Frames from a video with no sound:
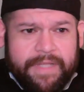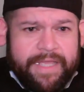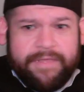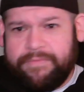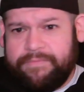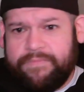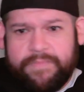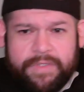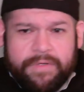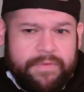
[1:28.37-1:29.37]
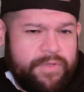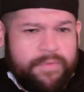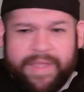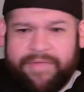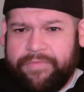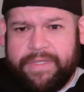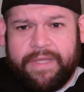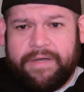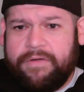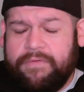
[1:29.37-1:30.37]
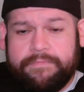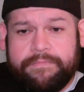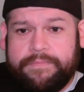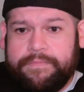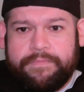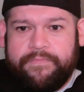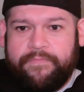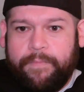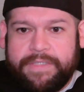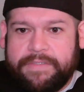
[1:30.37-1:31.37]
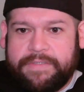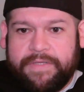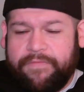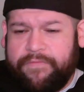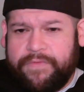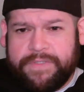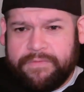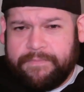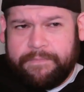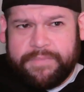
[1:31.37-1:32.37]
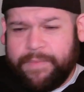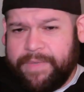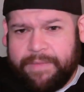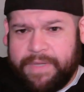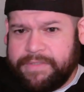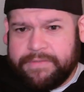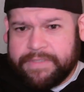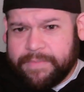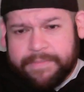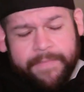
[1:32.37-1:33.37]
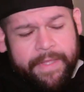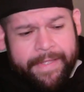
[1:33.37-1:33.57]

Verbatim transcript: Like he would, you know, he'd do them every, I don't know, months, every so, so many months or something.